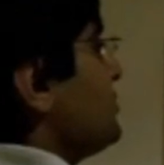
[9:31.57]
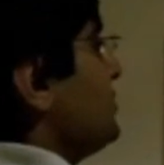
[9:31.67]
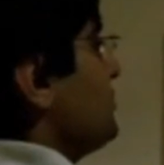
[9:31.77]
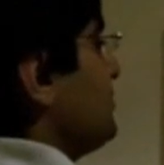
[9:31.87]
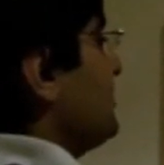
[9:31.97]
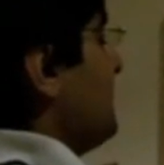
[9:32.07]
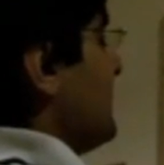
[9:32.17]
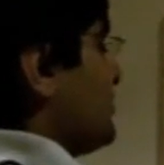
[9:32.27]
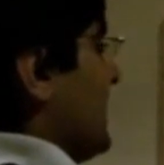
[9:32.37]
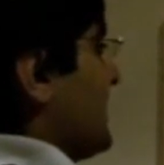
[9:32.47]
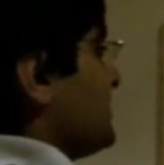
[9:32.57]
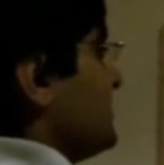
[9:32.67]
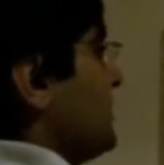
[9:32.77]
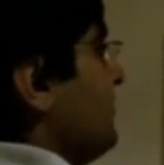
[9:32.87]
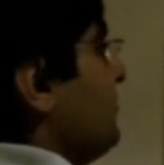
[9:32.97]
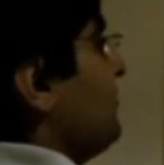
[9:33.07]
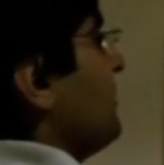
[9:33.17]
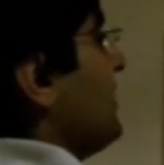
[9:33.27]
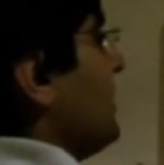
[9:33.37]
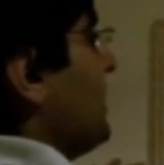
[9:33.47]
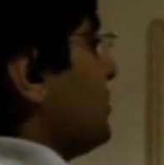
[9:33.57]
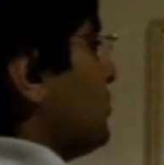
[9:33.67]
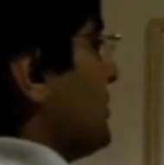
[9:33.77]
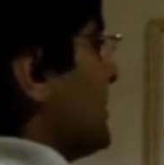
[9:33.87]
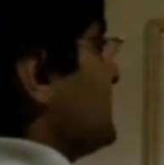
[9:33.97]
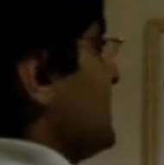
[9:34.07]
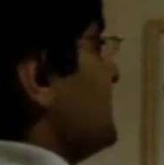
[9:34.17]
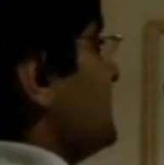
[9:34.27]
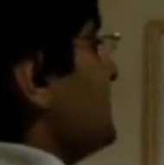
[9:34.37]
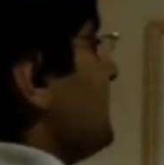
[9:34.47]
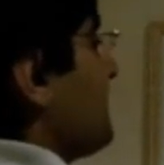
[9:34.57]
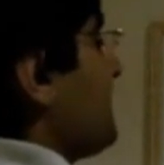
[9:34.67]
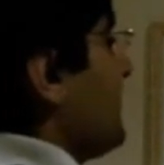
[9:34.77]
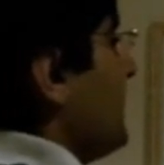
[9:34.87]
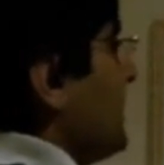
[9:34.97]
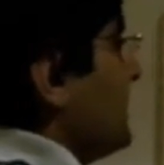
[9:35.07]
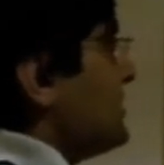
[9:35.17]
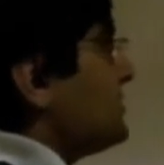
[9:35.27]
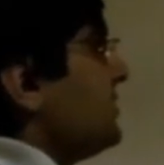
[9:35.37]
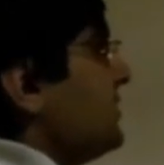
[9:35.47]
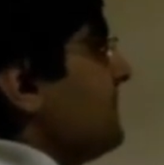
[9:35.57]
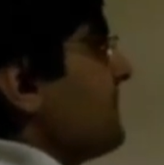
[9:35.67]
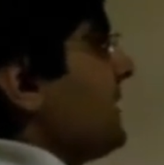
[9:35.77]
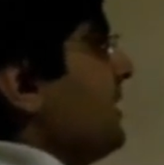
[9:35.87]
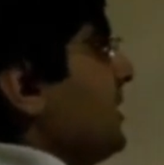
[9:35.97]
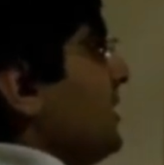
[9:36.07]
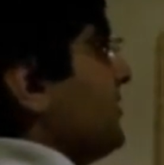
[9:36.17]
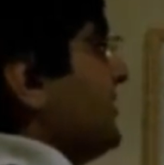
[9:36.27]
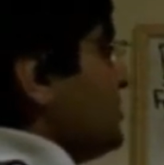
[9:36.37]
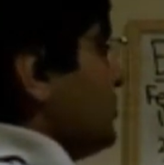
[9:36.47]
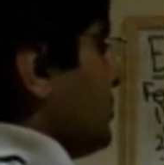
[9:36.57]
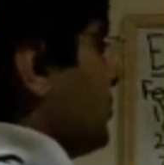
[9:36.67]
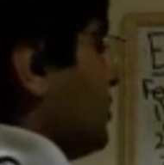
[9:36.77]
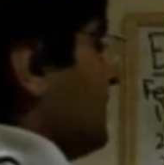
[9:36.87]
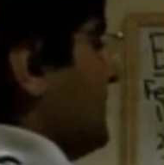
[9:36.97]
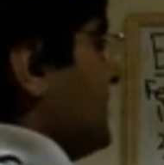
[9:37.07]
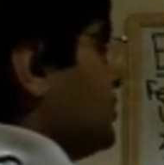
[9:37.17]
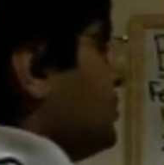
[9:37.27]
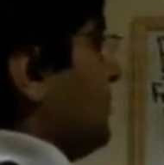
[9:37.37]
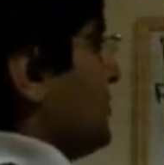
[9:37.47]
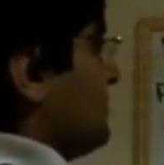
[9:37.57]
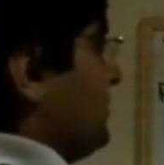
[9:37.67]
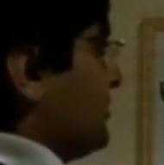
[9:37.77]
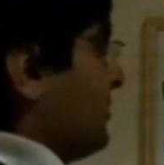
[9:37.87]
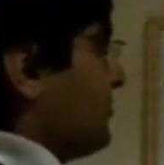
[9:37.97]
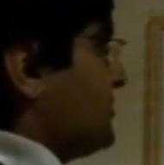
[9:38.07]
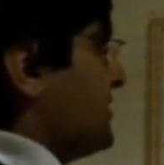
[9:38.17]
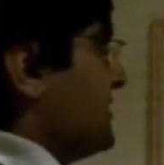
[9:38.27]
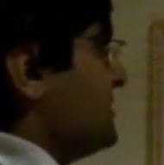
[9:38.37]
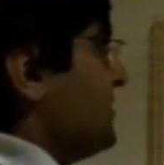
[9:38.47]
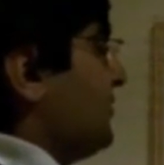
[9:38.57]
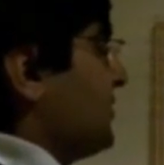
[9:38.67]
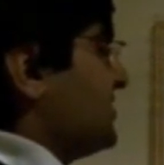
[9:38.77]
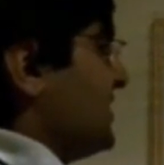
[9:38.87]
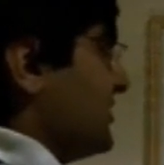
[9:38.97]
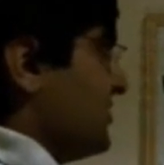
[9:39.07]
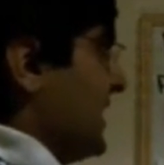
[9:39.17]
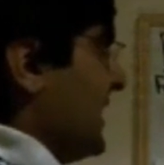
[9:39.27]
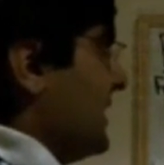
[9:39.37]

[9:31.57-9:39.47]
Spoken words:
to the major axis if it were extended. So these could be two possible directrices for the standard